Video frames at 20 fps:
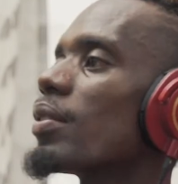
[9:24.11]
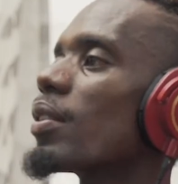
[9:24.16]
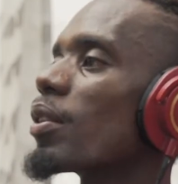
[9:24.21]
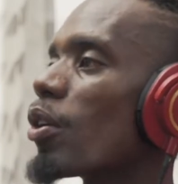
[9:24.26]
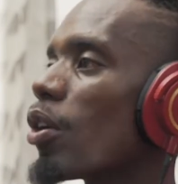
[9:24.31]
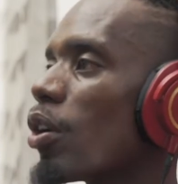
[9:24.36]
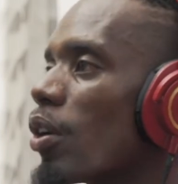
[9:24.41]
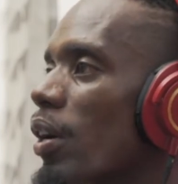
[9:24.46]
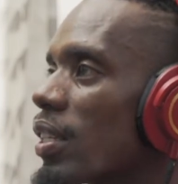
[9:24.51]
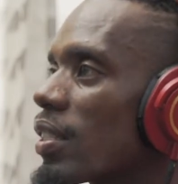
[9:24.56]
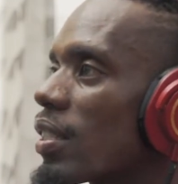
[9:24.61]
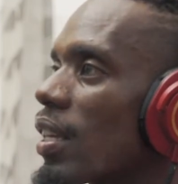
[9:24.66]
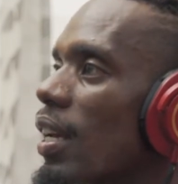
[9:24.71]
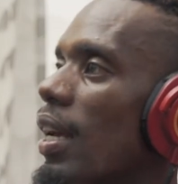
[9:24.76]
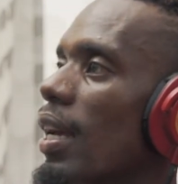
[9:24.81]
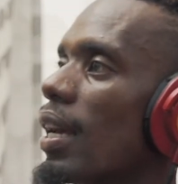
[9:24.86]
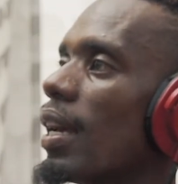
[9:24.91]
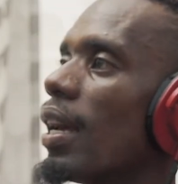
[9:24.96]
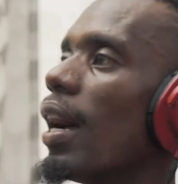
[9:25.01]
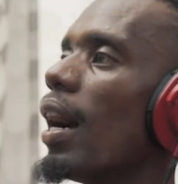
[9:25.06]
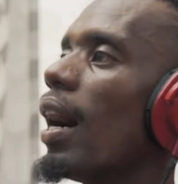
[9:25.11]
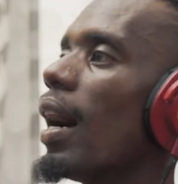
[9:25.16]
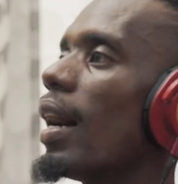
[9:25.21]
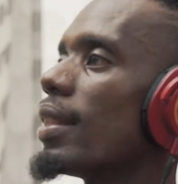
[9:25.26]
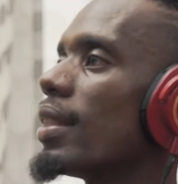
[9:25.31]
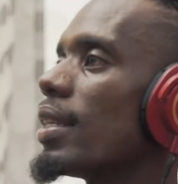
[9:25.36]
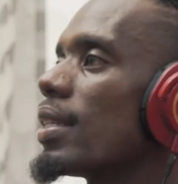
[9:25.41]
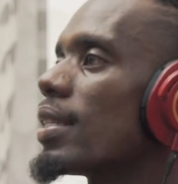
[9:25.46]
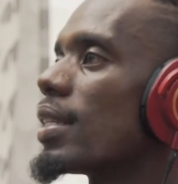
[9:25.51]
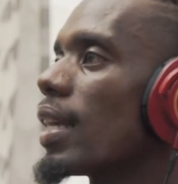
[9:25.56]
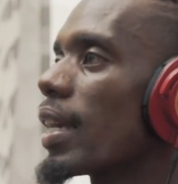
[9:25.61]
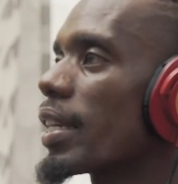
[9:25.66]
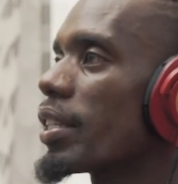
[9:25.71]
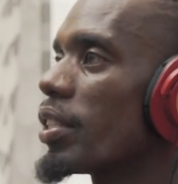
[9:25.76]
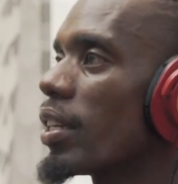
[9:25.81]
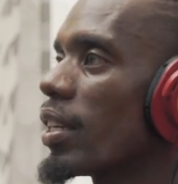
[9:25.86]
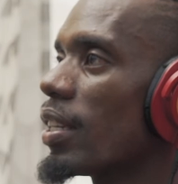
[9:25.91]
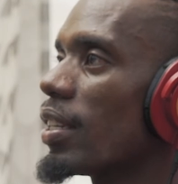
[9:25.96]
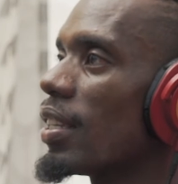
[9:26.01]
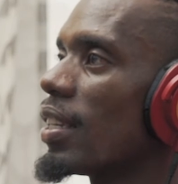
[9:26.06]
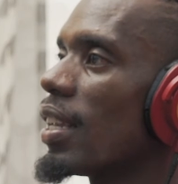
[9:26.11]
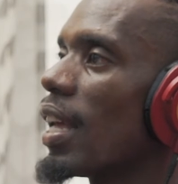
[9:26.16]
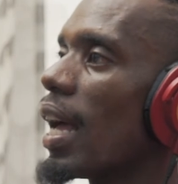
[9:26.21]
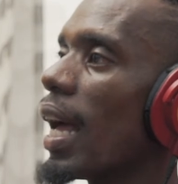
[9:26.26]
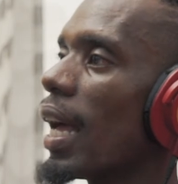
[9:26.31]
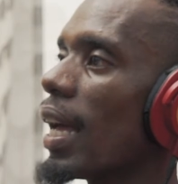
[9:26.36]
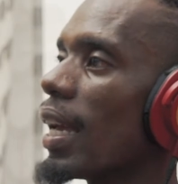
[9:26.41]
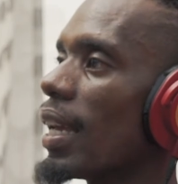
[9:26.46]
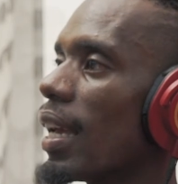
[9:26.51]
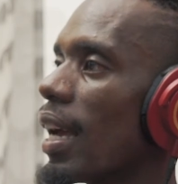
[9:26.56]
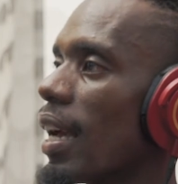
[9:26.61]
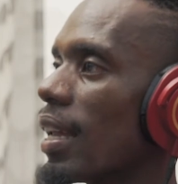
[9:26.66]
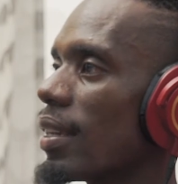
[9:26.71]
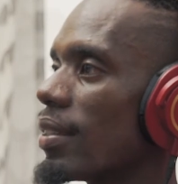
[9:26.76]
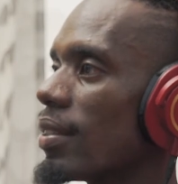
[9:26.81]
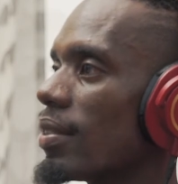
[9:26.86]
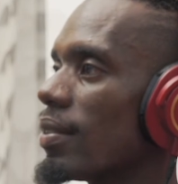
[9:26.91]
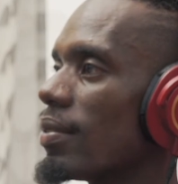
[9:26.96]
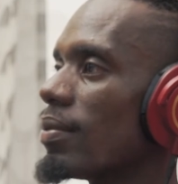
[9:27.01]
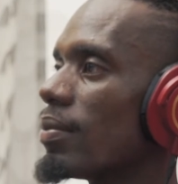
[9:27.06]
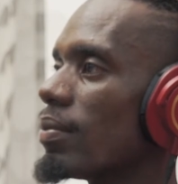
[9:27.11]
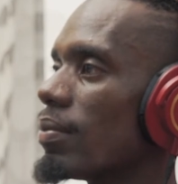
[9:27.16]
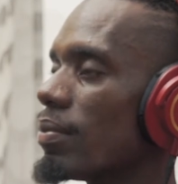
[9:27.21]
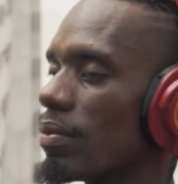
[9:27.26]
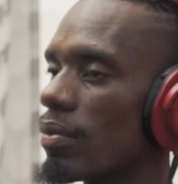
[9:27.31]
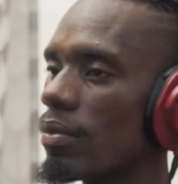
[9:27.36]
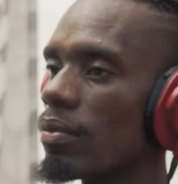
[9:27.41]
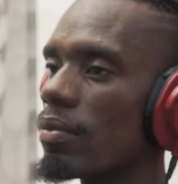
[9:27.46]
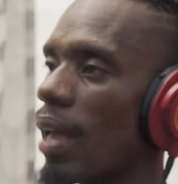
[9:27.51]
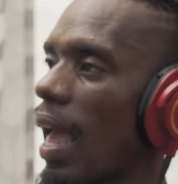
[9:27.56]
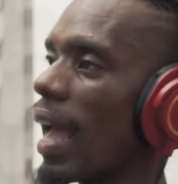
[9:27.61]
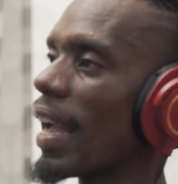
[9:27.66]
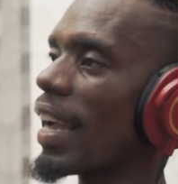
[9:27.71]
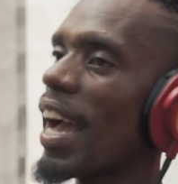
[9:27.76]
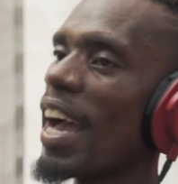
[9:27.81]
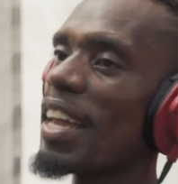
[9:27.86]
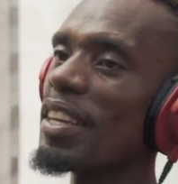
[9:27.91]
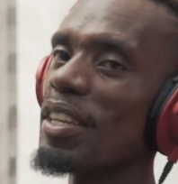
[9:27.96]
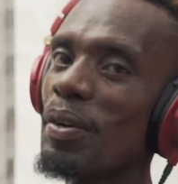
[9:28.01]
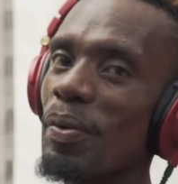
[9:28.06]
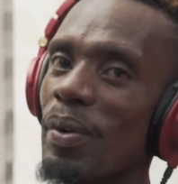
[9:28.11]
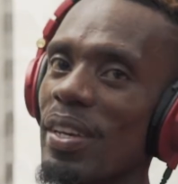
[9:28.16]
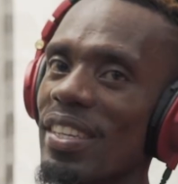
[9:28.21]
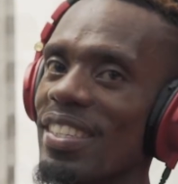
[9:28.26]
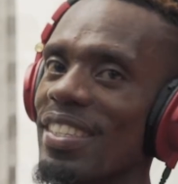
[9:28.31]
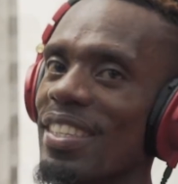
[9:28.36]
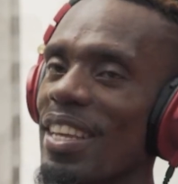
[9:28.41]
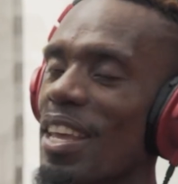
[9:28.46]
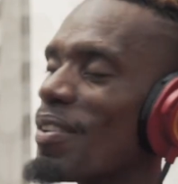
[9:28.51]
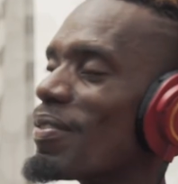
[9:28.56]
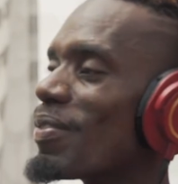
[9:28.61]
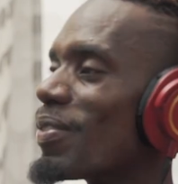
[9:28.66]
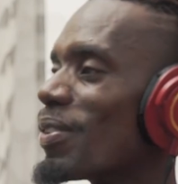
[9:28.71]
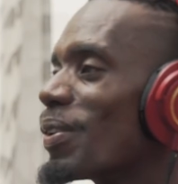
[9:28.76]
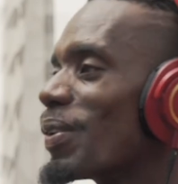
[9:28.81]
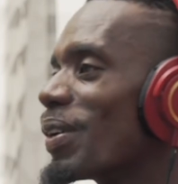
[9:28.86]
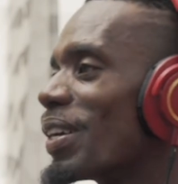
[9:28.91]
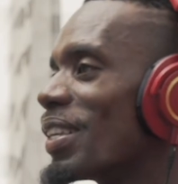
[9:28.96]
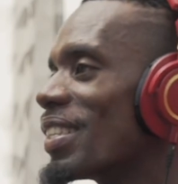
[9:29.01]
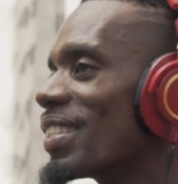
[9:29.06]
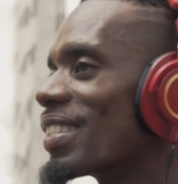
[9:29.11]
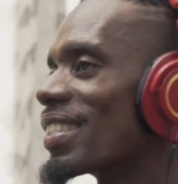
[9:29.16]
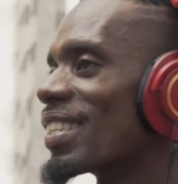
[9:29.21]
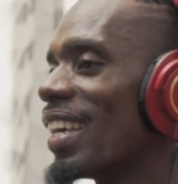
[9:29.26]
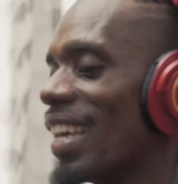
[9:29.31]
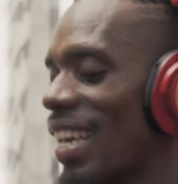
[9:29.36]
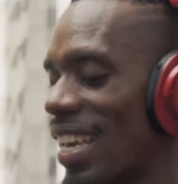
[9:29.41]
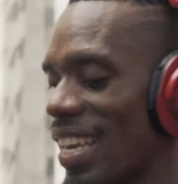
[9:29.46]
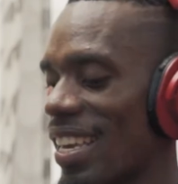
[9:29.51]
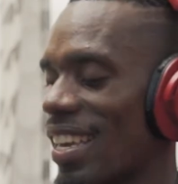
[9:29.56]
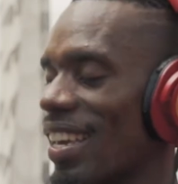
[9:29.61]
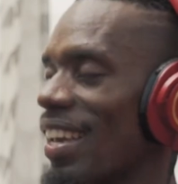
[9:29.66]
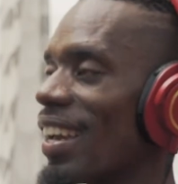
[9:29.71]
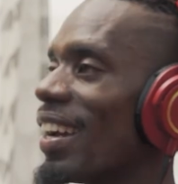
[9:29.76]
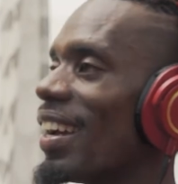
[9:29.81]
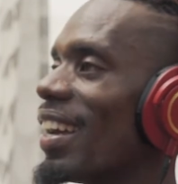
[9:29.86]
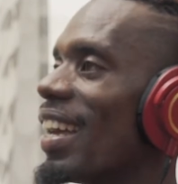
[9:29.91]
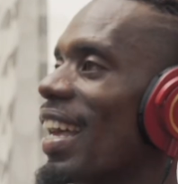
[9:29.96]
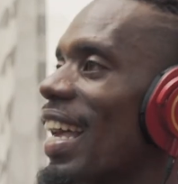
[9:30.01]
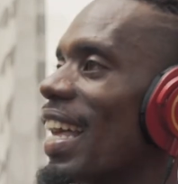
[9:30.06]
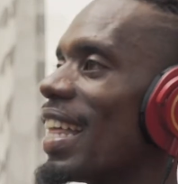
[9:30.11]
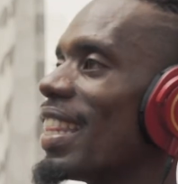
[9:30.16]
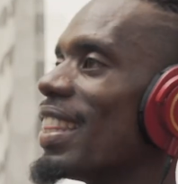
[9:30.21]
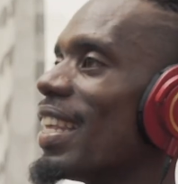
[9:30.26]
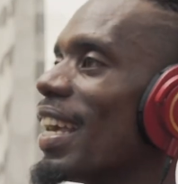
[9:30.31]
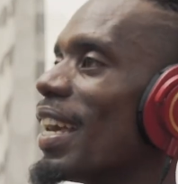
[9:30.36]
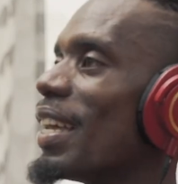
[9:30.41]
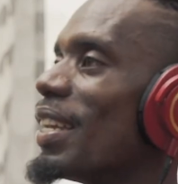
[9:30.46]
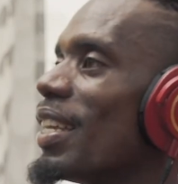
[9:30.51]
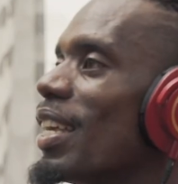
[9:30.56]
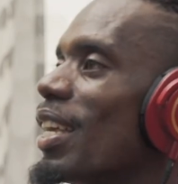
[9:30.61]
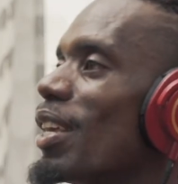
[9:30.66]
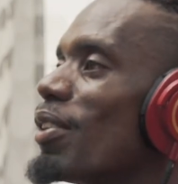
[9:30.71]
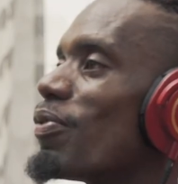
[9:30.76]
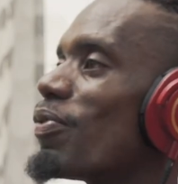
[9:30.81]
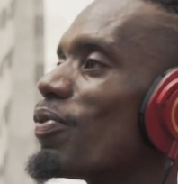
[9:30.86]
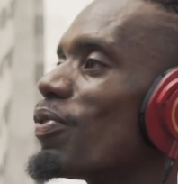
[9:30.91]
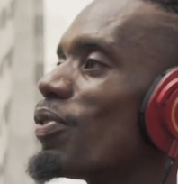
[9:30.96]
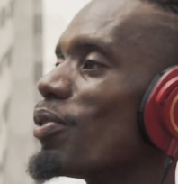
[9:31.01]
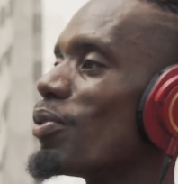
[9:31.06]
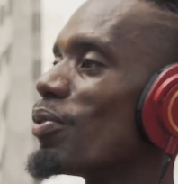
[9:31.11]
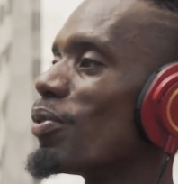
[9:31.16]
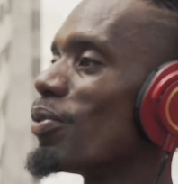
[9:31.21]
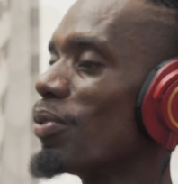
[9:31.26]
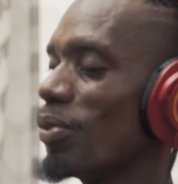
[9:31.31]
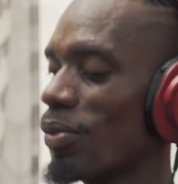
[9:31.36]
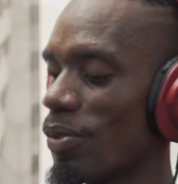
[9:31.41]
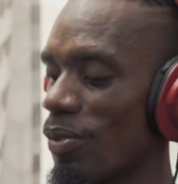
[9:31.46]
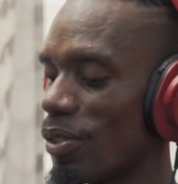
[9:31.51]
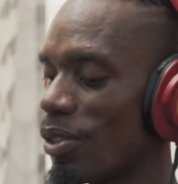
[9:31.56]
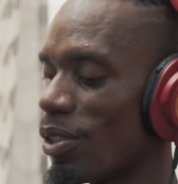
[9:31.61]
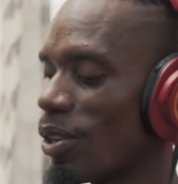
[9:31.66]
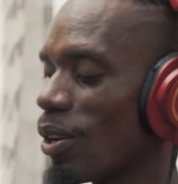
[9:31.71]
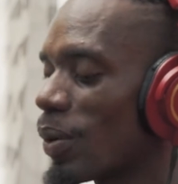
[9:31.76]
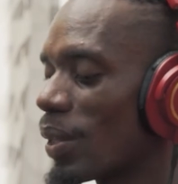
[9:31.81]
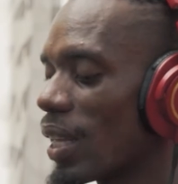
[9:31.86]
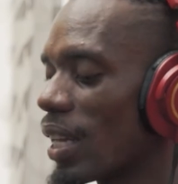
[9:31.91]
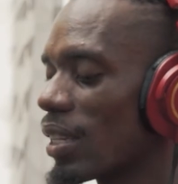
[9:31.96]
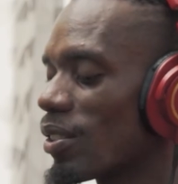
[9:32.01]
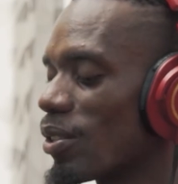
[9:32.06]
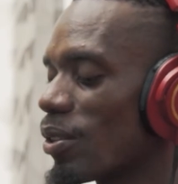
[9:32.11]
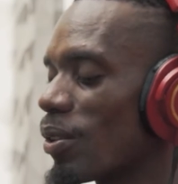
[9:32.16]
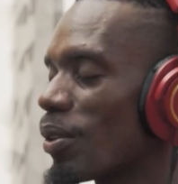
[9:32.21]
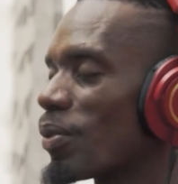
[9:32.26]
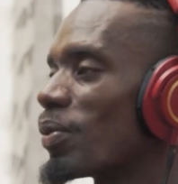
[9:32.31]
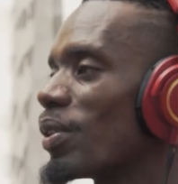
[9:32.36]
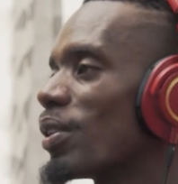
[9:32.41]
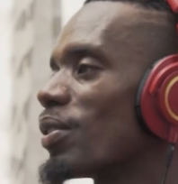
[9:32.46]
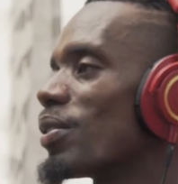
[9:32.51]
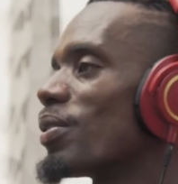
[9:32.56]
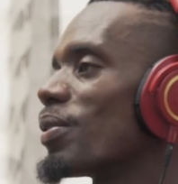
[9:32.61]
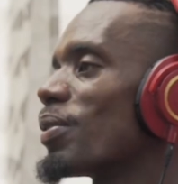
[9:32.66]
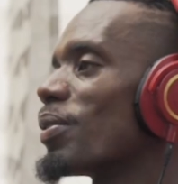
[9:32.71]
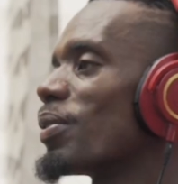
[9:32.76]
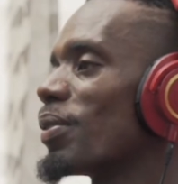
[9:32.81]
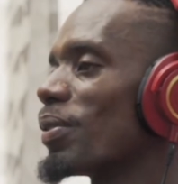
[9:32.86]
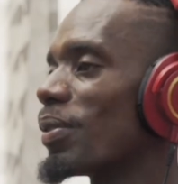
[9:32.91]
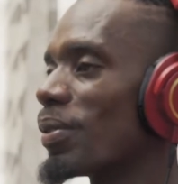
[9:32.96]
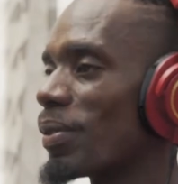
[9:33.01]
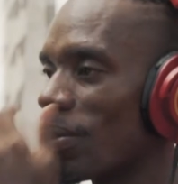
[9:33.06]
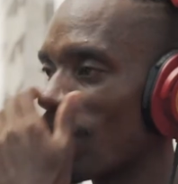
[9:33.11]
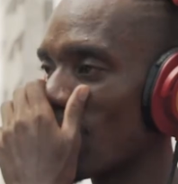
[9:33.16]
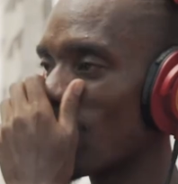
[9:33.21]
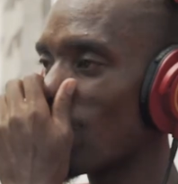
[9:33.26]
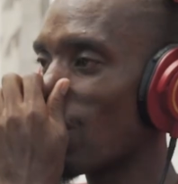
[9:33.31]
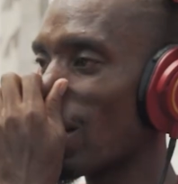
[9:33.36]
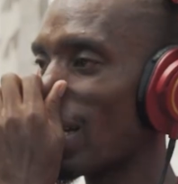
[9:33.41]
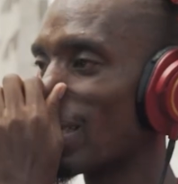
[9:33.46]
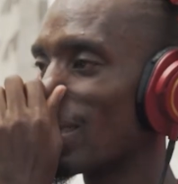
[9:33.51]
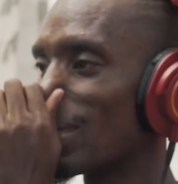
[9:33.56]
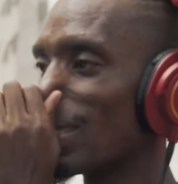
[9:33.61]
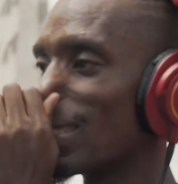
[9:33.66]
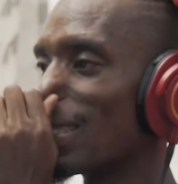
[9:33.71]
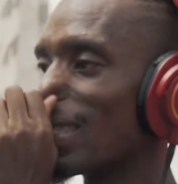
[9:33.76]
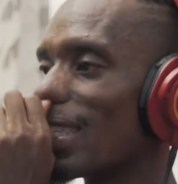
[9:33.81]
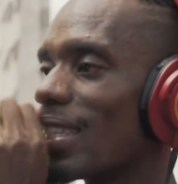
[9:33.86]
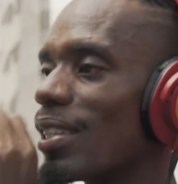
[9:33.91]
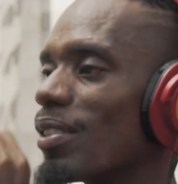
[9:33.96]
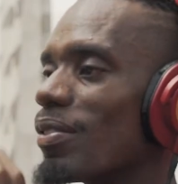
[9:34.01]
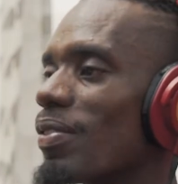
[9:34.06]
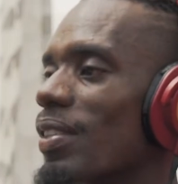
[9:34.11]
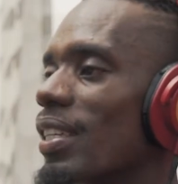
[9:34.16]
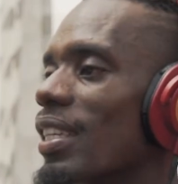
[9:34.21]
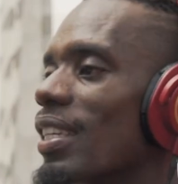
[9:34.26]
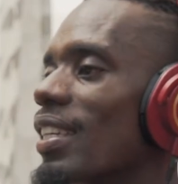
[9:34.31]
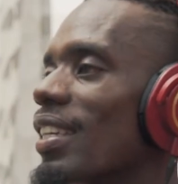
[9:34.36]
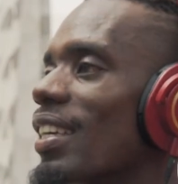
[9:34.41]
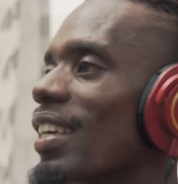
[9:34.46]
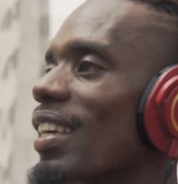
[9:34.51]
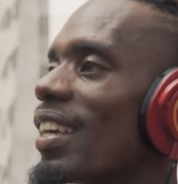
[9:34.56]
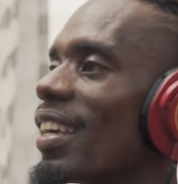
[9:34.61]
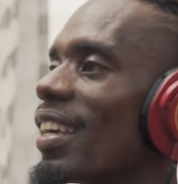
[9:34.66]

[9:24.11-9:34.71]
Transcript: the chorus. This section, I had Kanye West influence here. Then if you know that song we used to watch on TV,